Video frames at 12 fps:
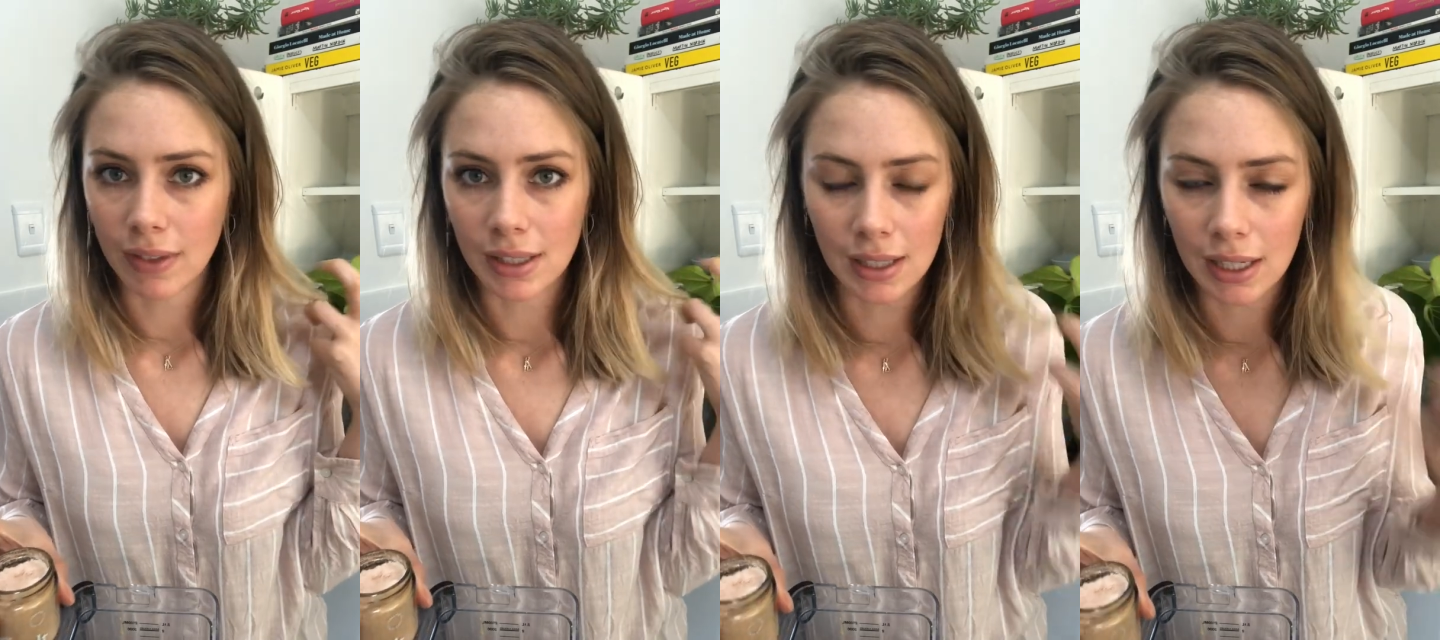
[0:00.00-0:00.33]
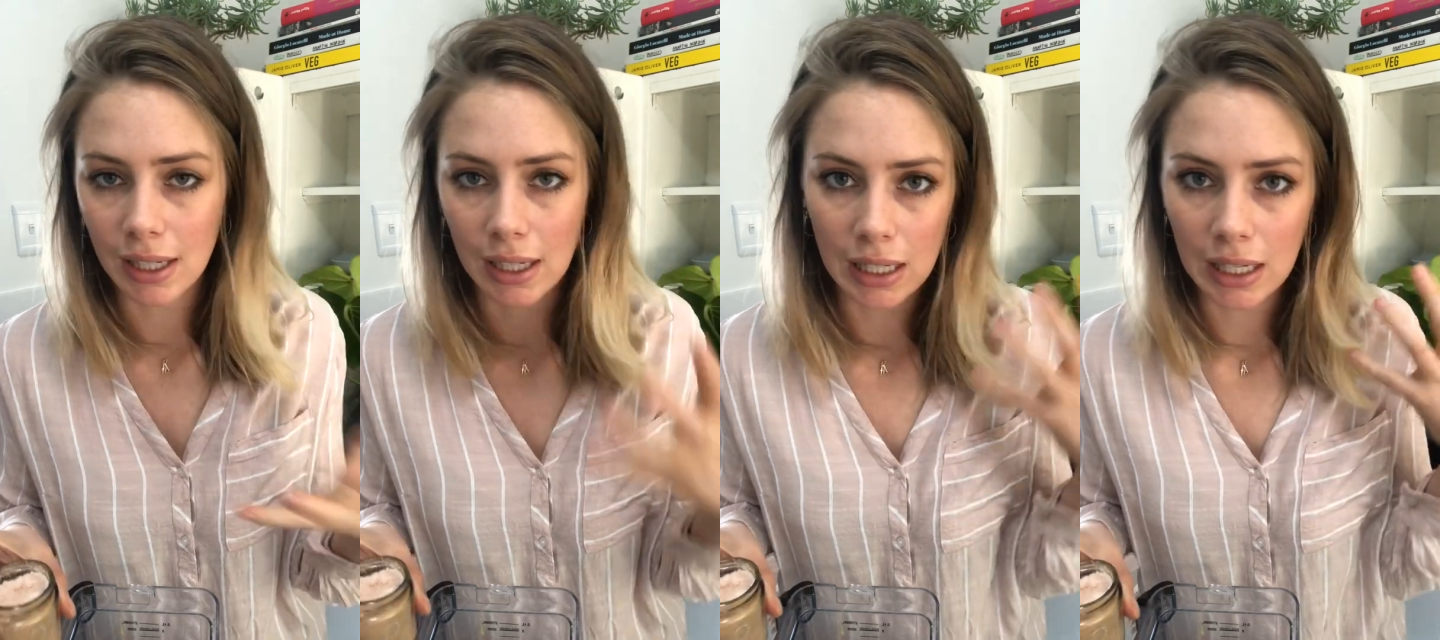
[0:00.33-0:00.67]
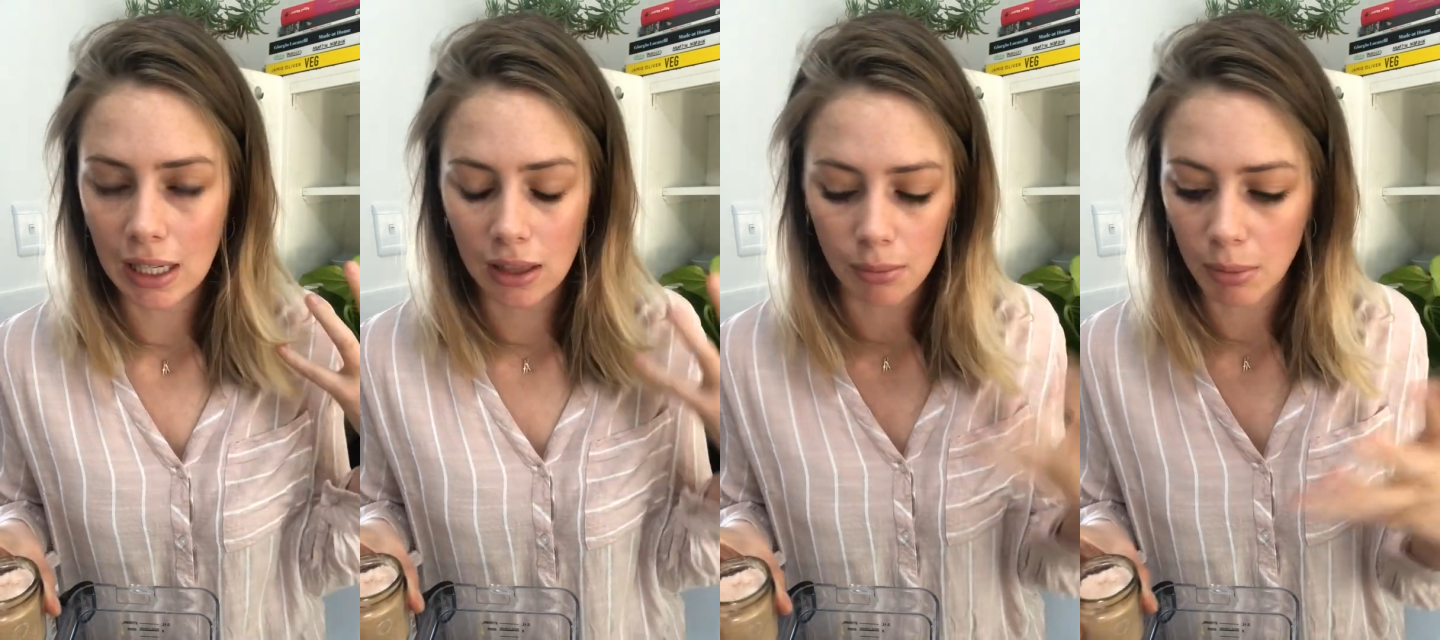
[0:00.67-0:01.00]
tahini
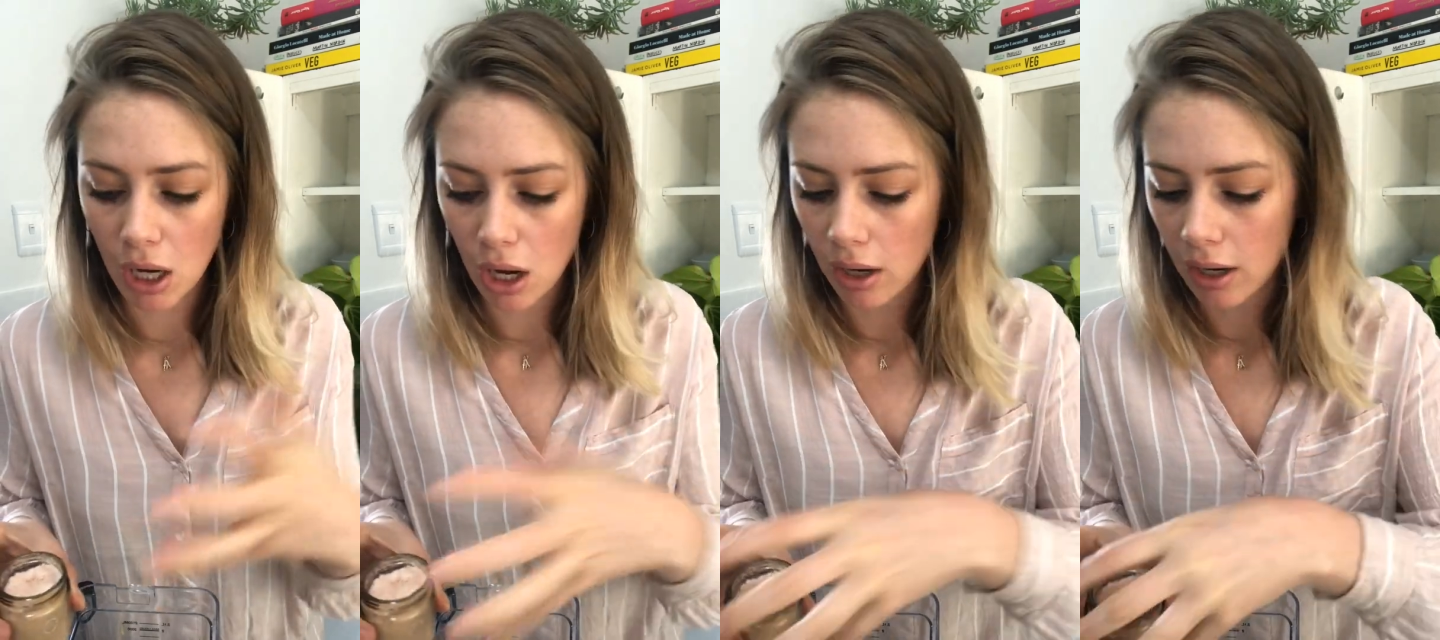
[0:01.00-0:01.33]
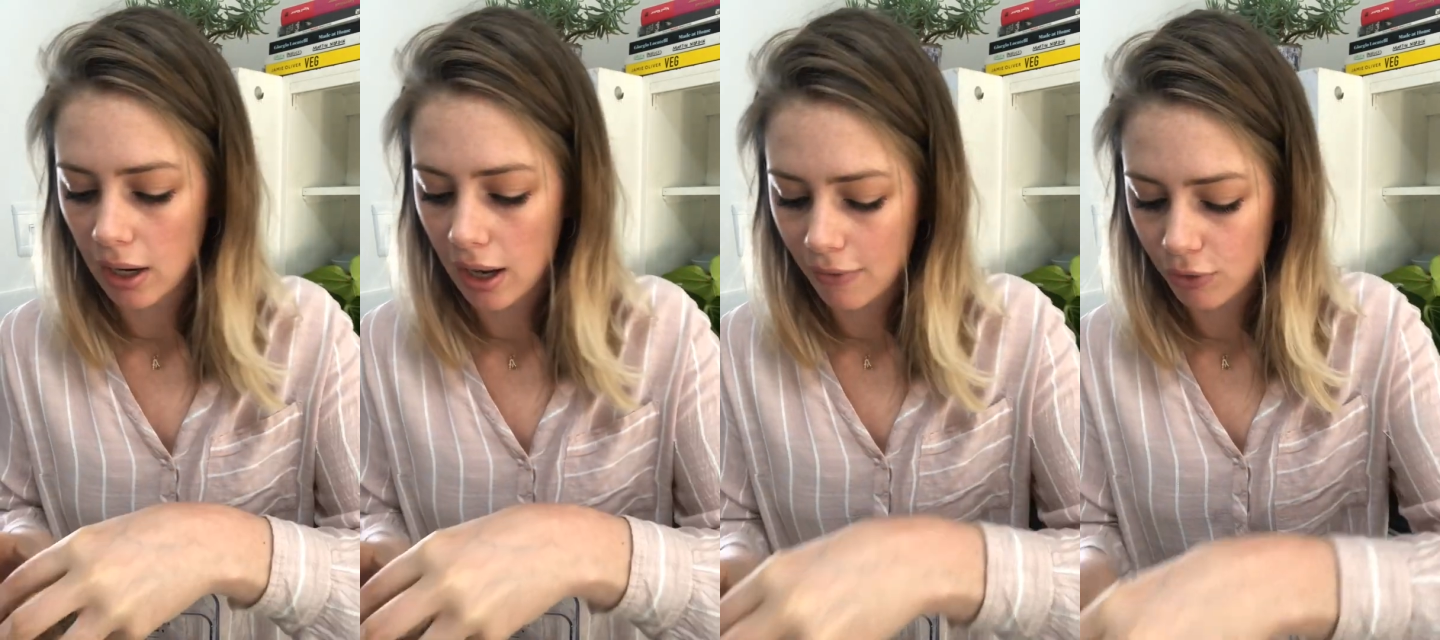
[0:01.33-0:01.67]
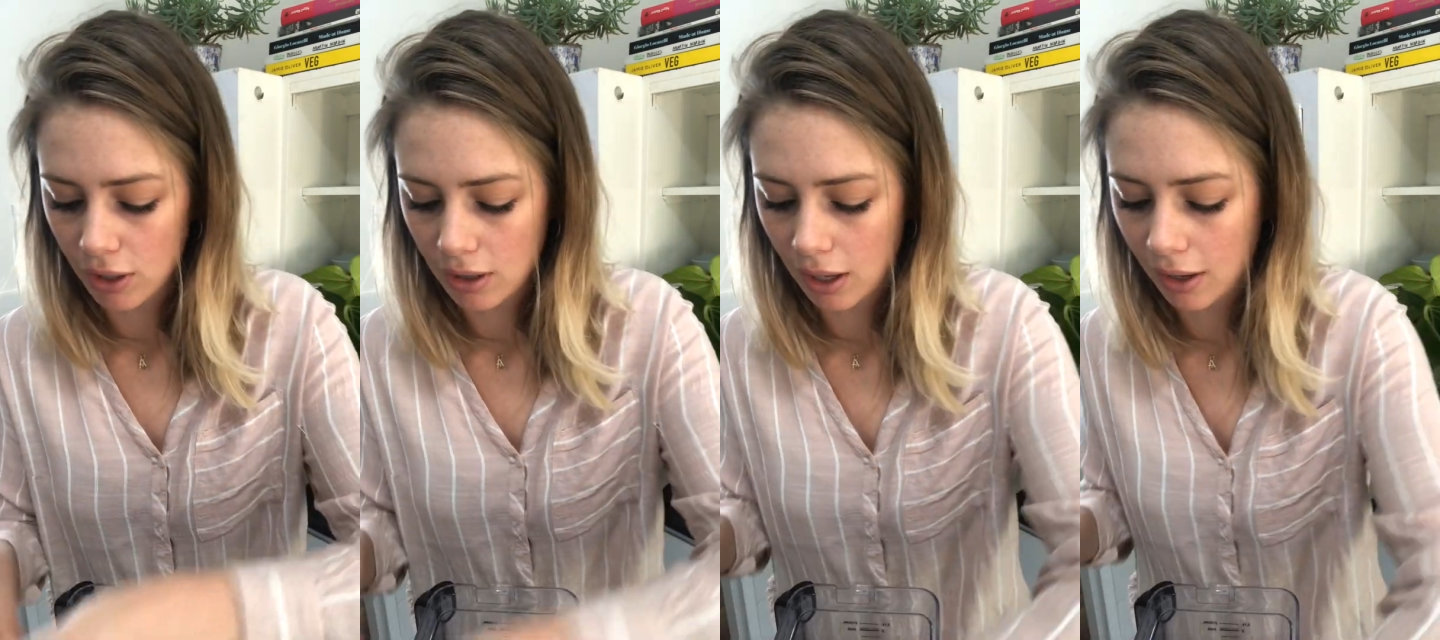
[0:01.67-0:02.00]
and the banana and
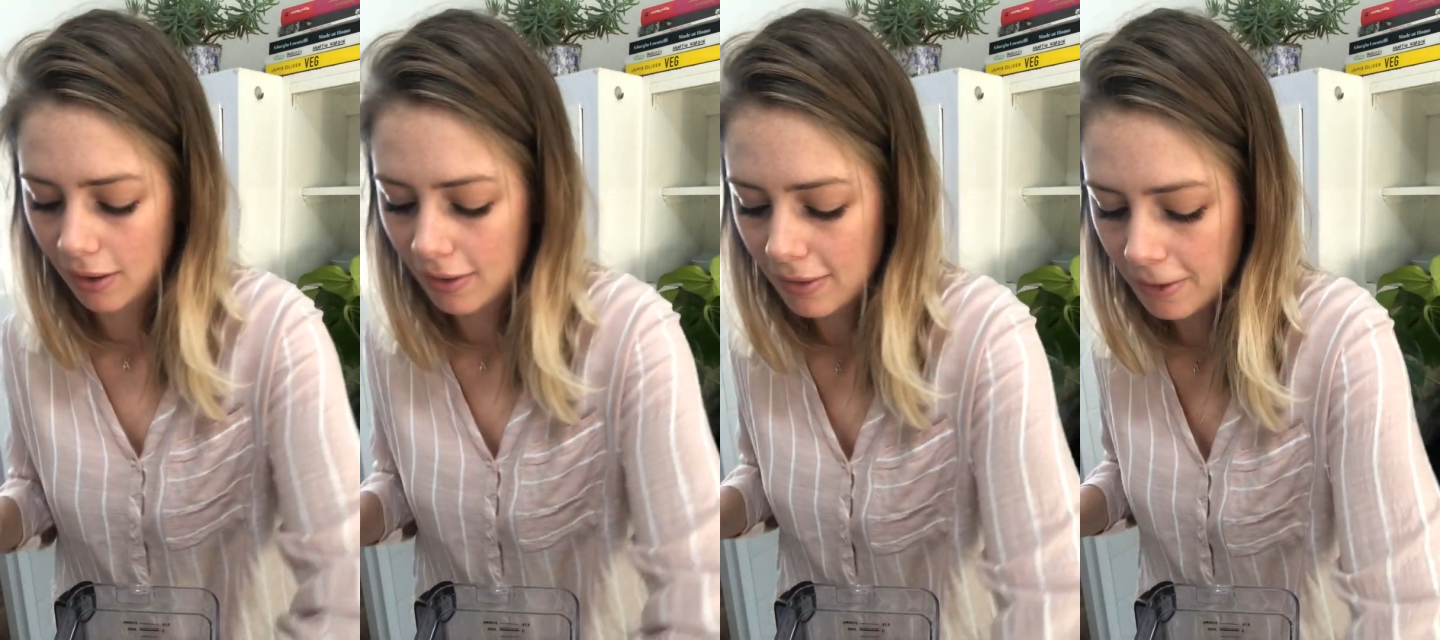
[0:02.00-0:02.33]
everything.